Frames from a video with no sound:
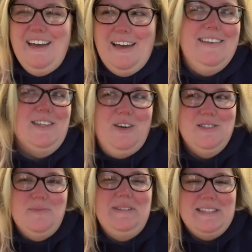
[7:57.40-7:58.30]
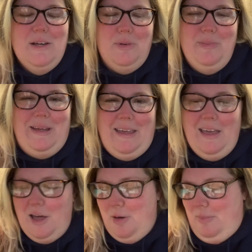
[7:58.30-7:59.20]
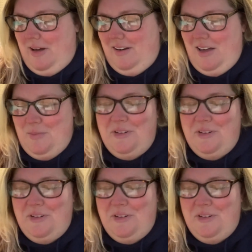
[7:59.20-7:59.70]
As awesome as that would be, but I'm